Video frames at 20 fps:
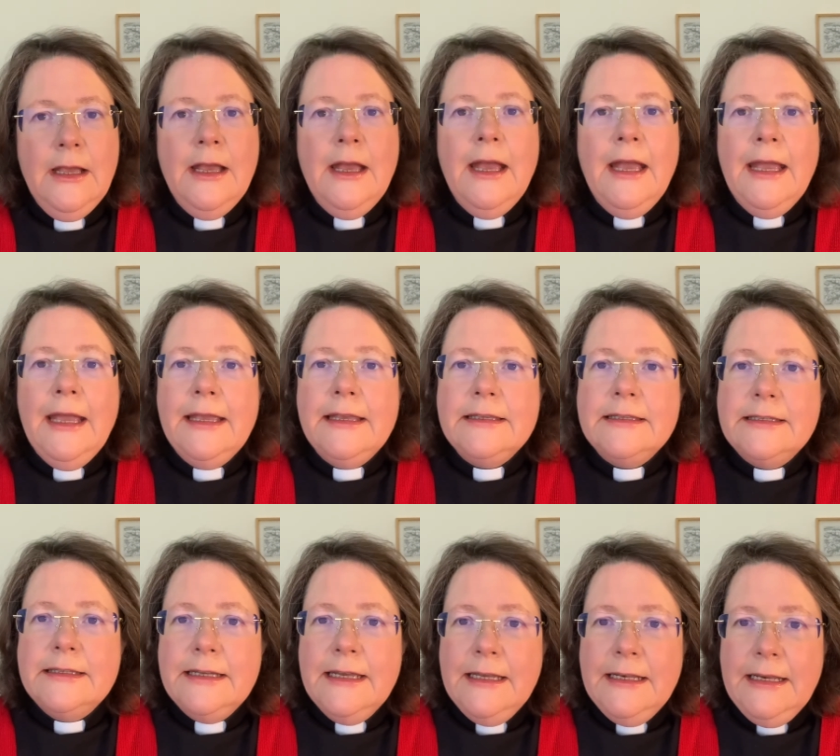It's
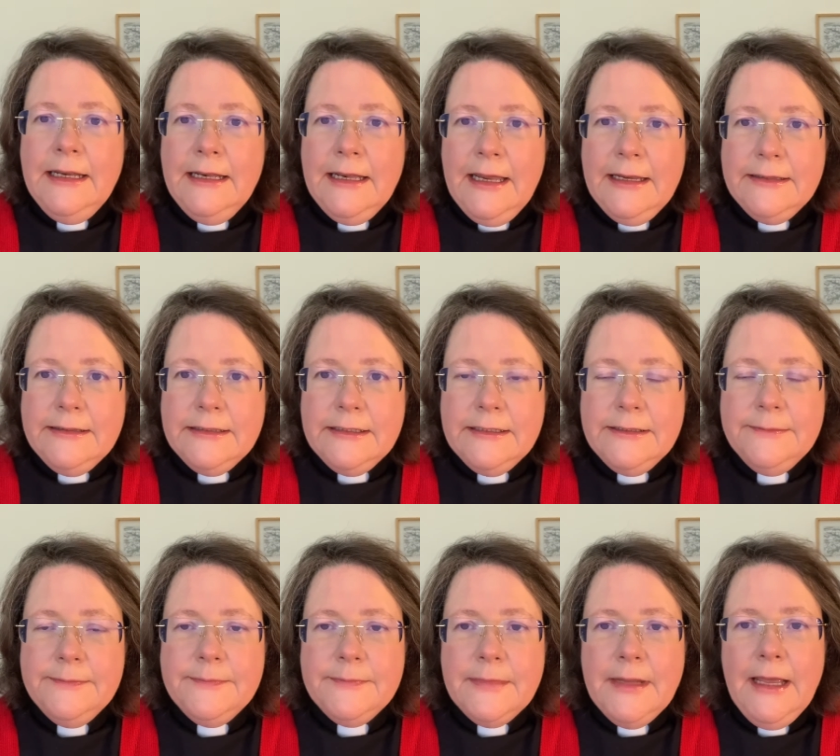nearly Lent.
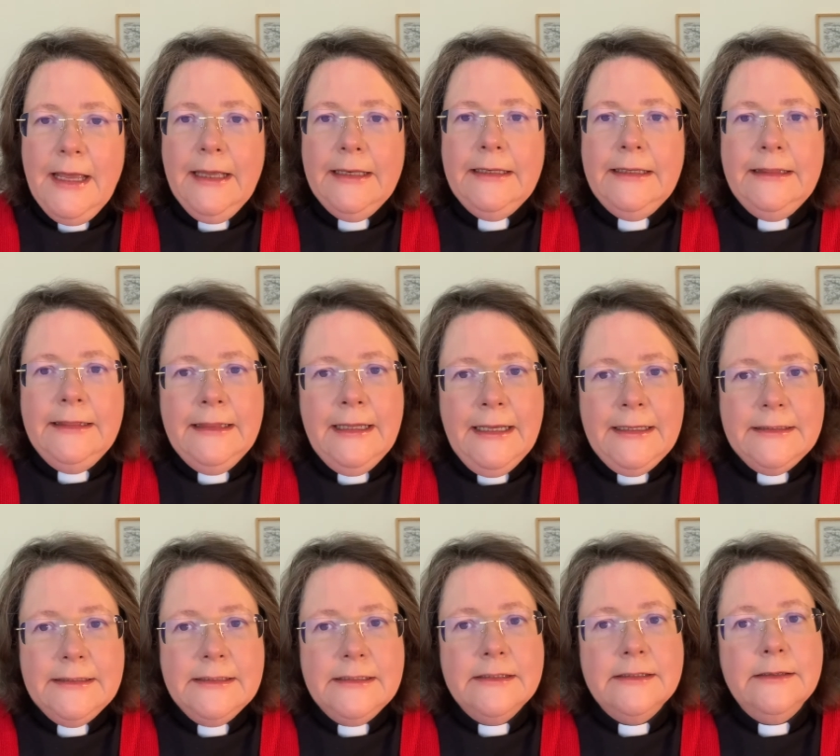And in
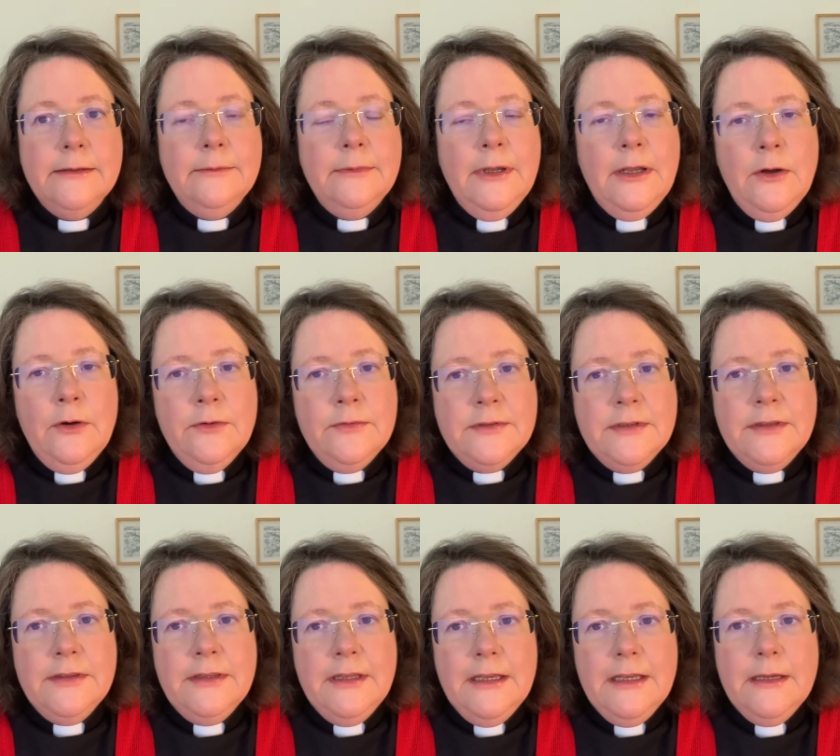Lent, we
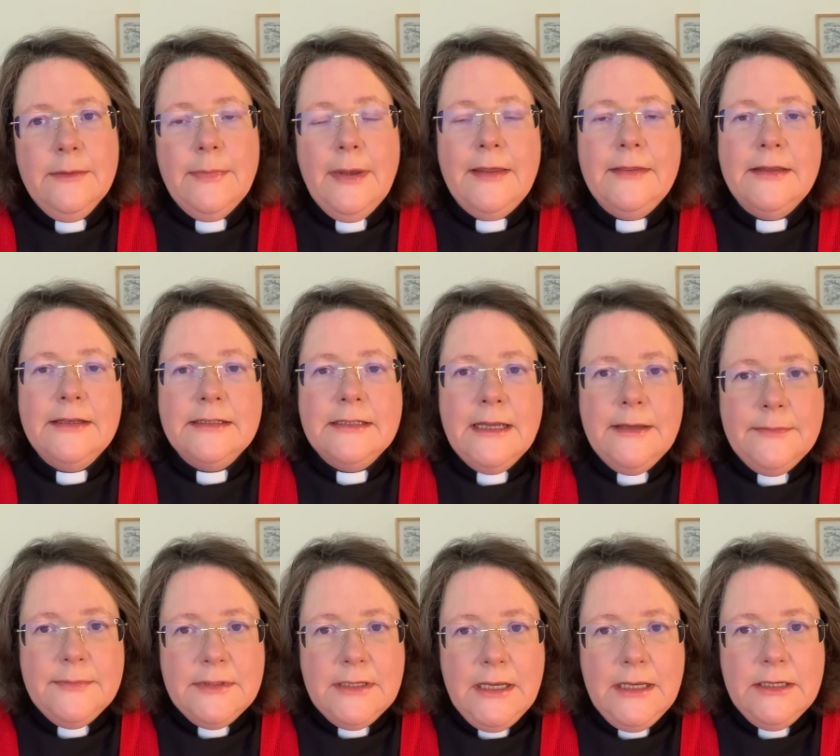often think about the
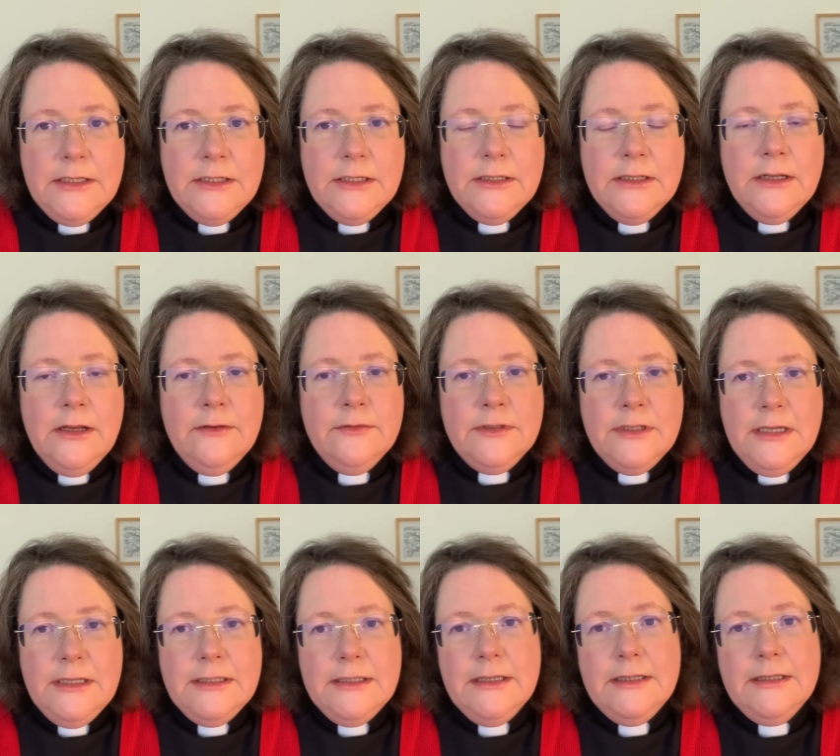temptation of
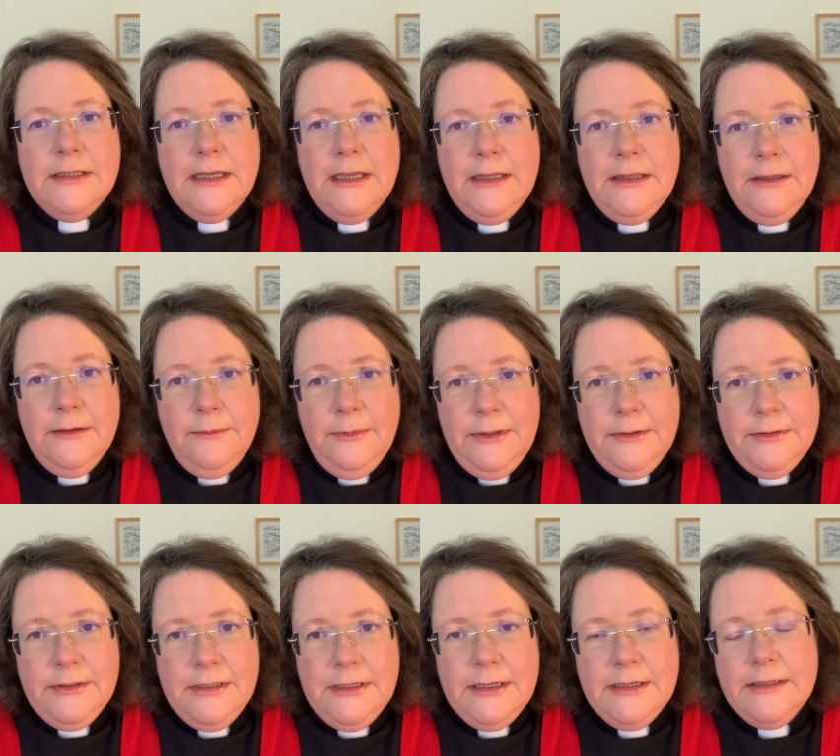Jesus in the
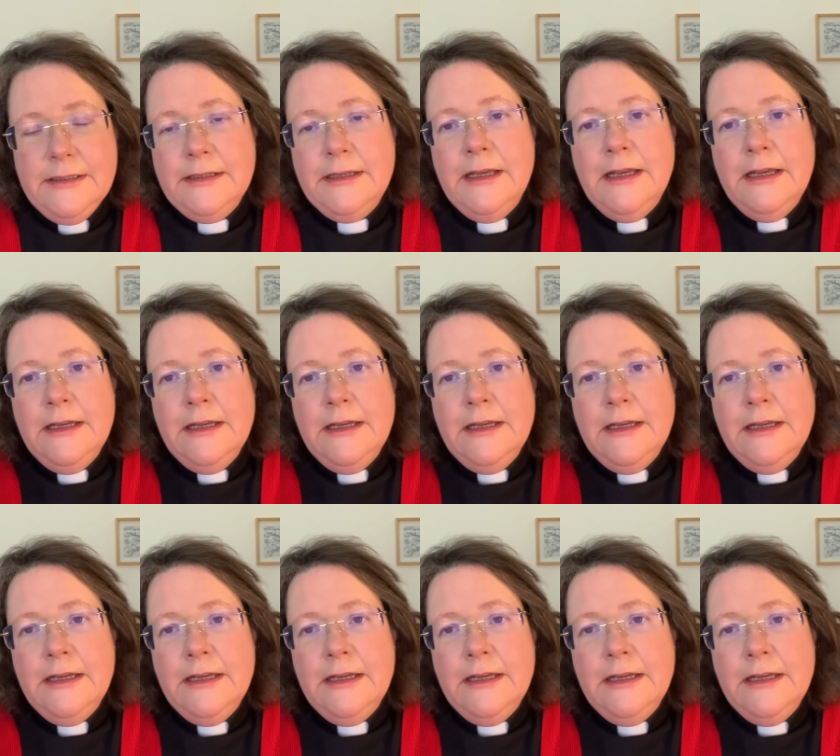wilderness,